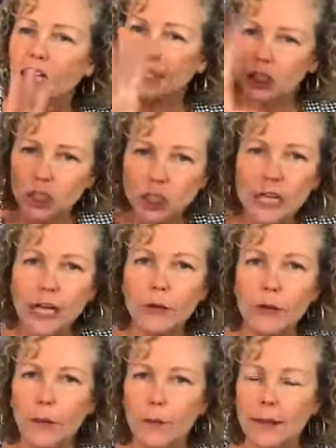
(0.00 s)
It's a
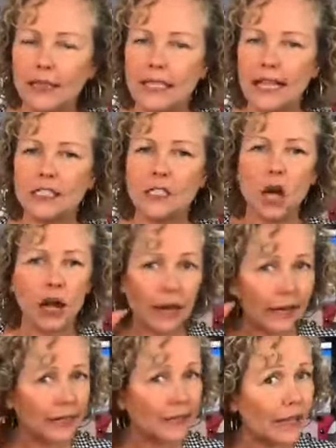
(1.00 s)
general, it's
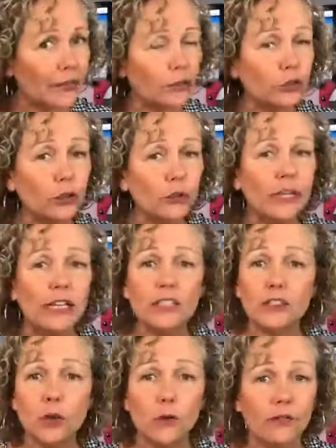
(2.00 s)
not, like I say, there's
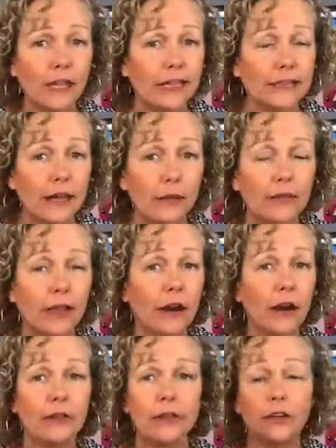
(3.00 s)
unique snowflakes out
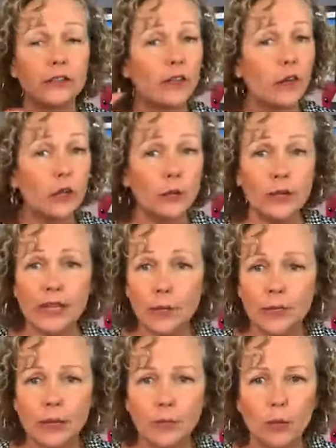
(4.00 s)
there, and there's
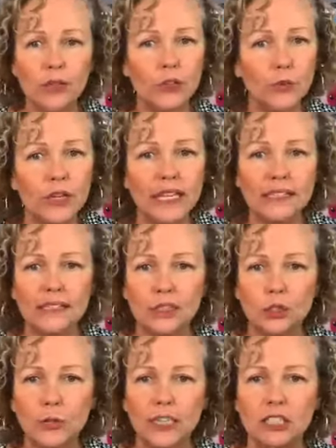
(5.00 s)
unique people with unique
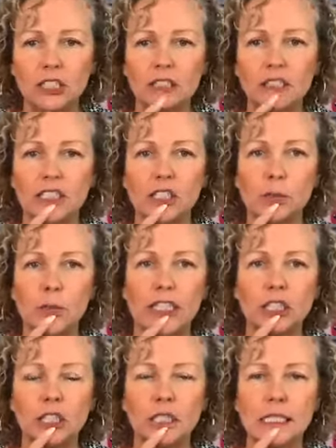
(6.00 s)

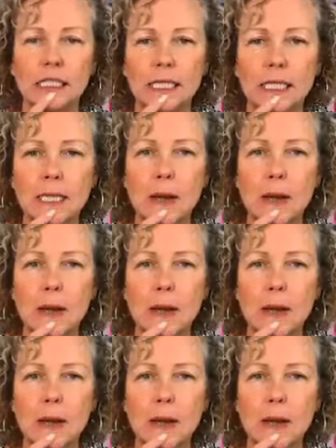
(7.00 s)
situations.